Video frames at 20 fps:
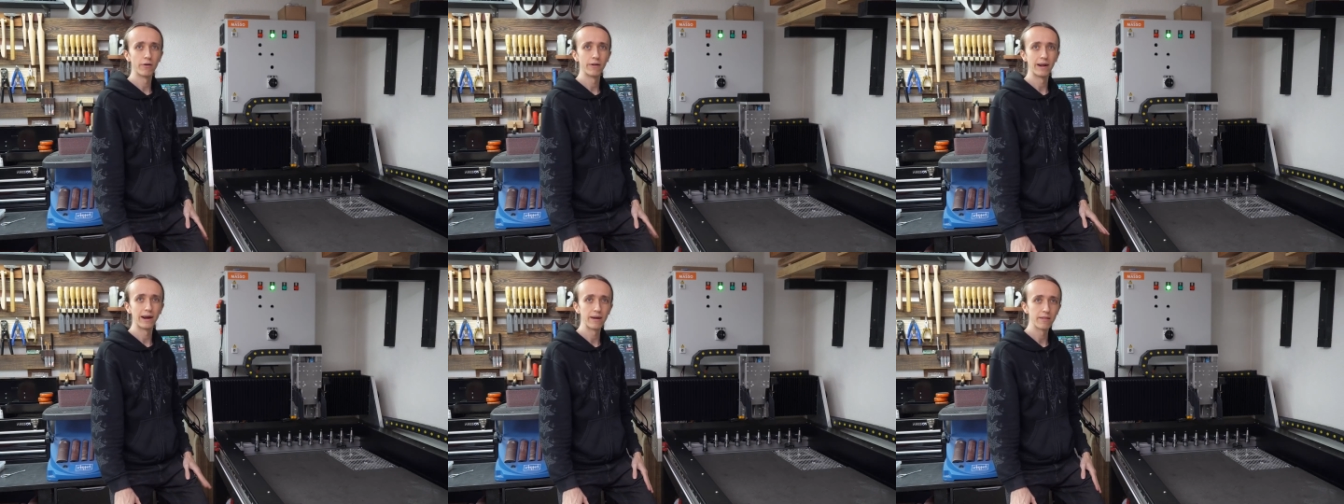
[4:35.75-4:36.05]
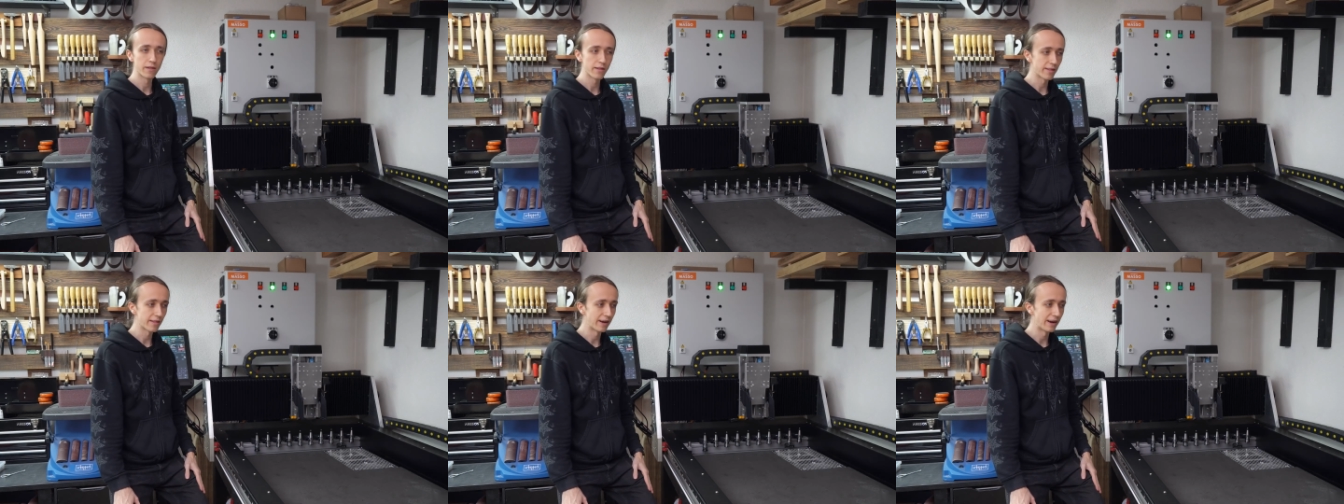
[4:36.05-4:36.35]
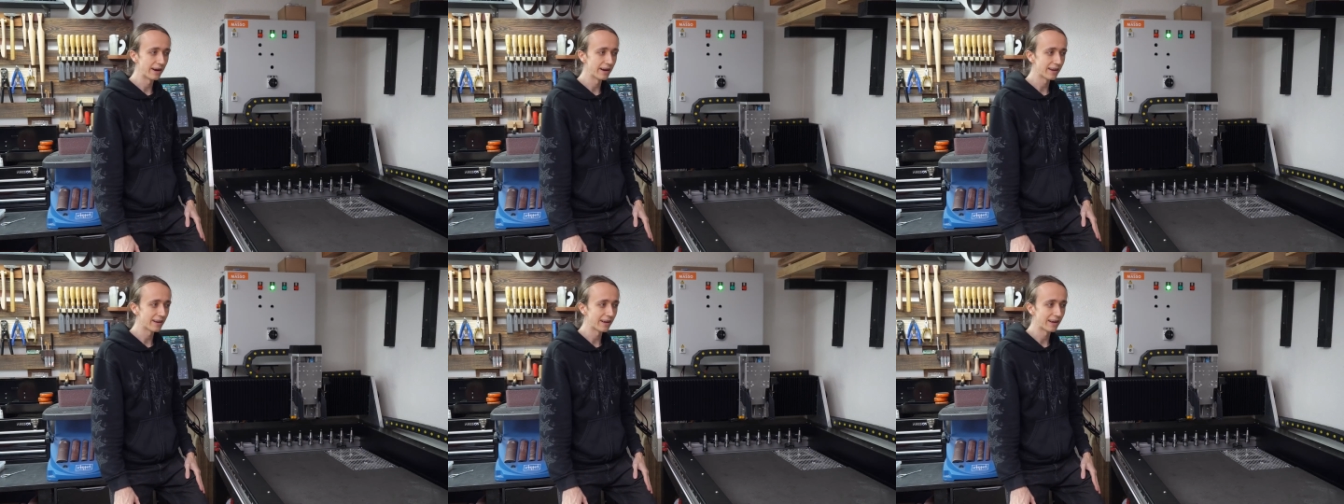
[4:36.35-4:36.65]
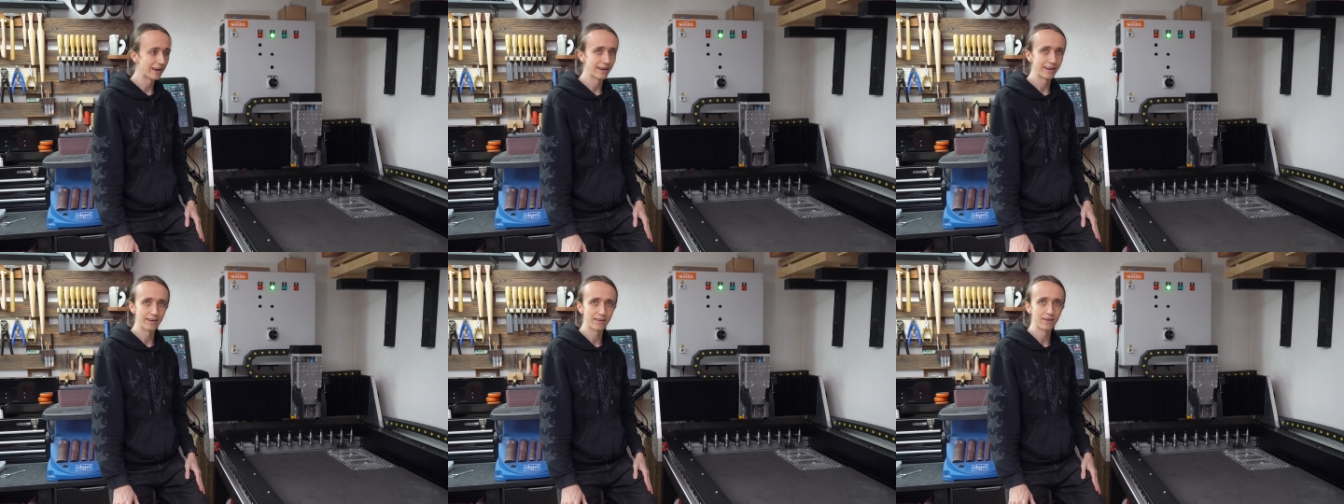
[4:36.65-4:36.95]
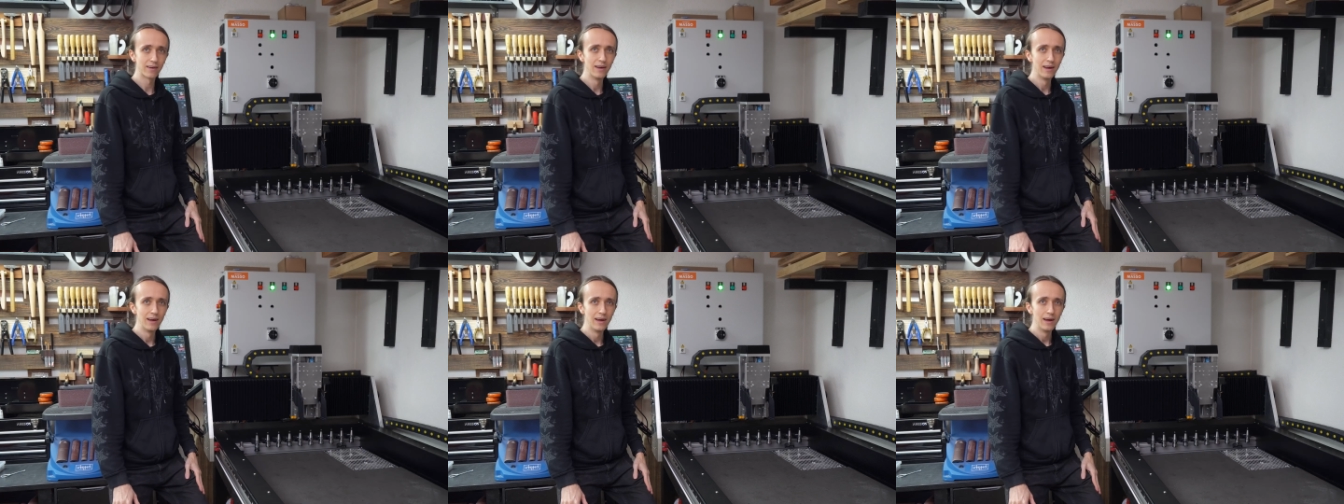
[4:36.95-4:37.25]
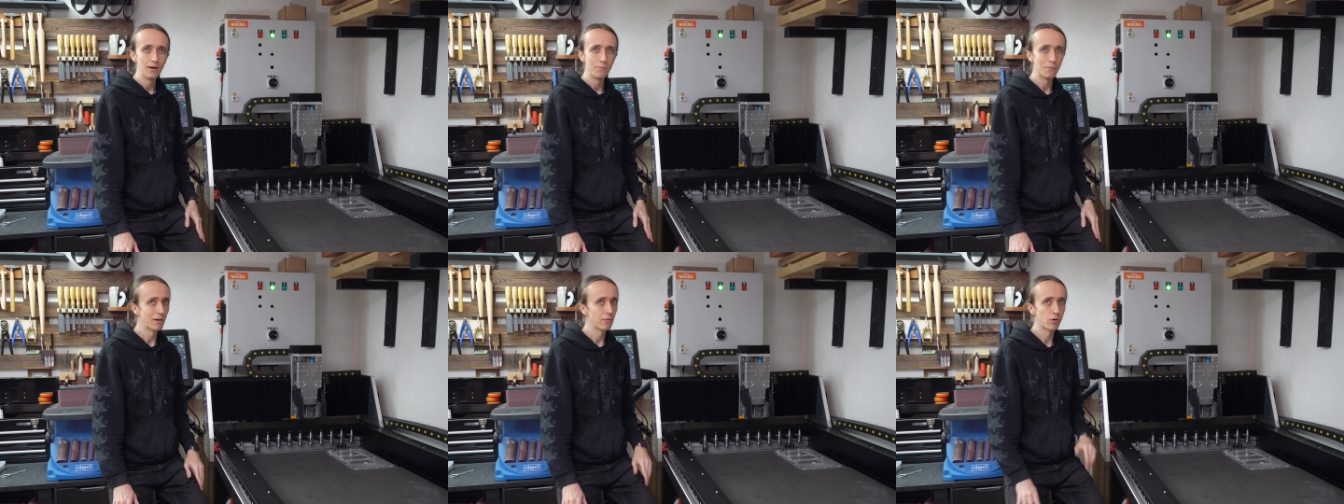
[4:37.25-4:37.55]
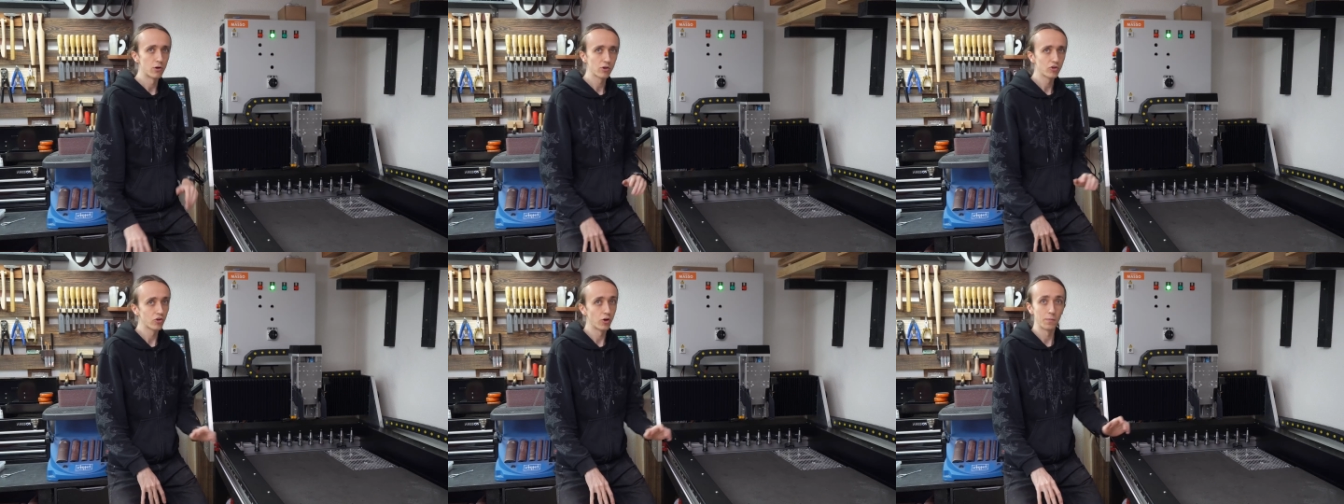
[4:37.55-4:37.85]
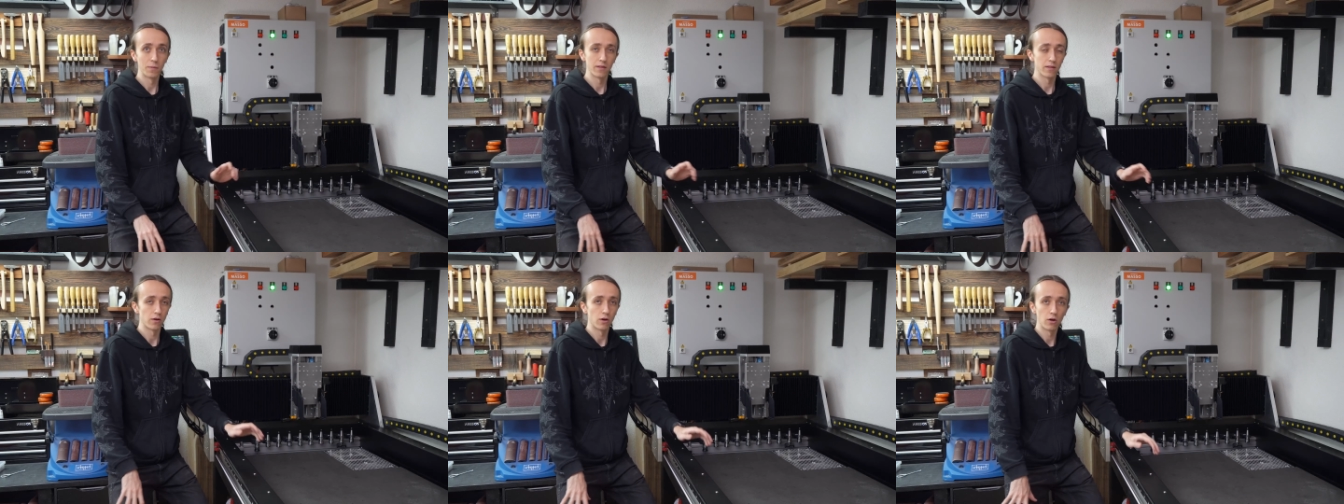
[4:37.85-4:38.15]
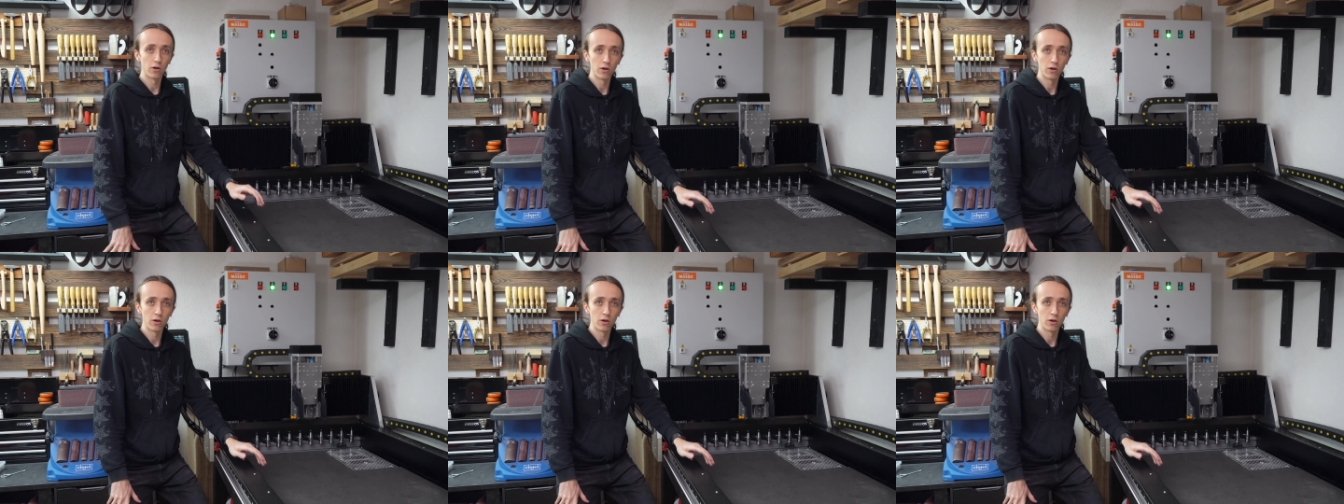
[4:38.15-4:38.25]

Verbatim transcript: on either side, and my workshop is